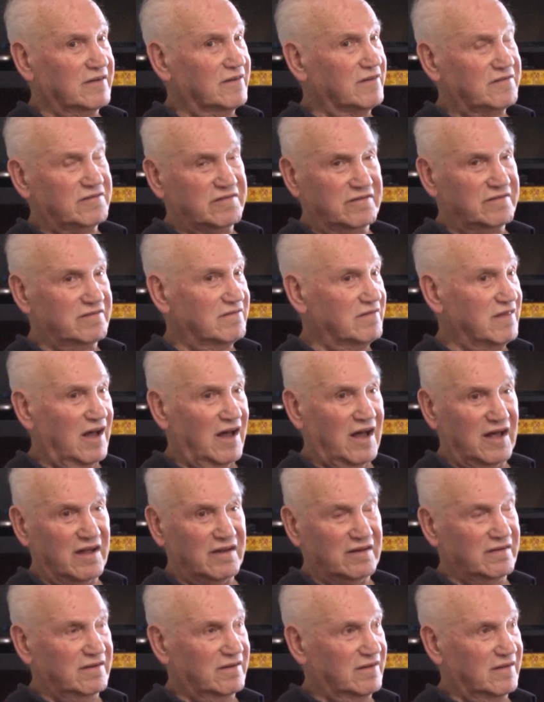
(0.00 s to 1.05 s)
This is
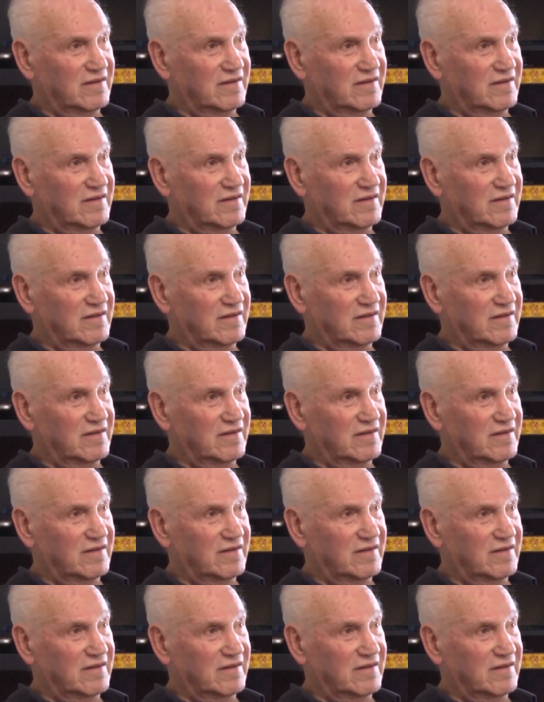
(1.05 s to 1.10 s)
not,